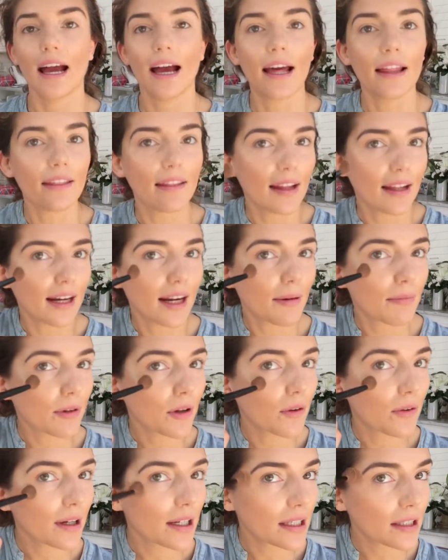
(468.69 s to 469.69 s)
And then I'm
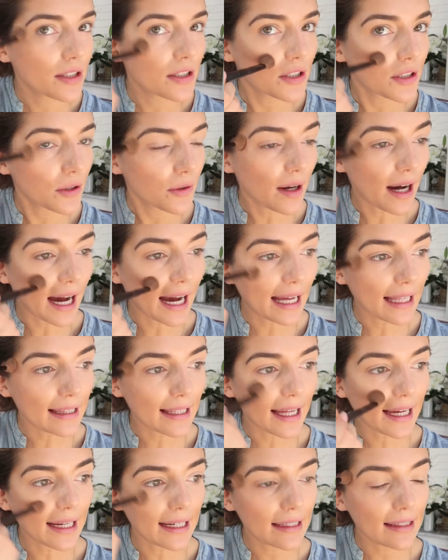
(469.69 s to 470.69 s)
going to
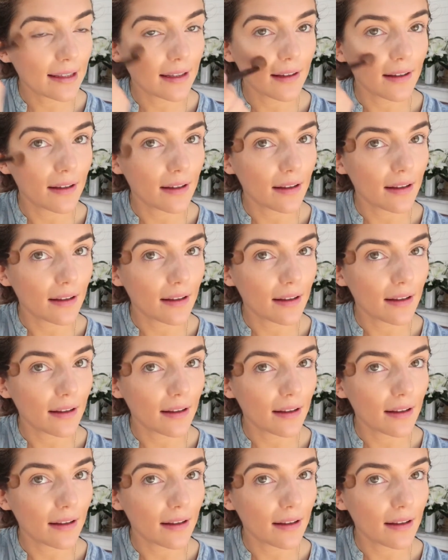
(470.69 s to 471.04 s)
highlight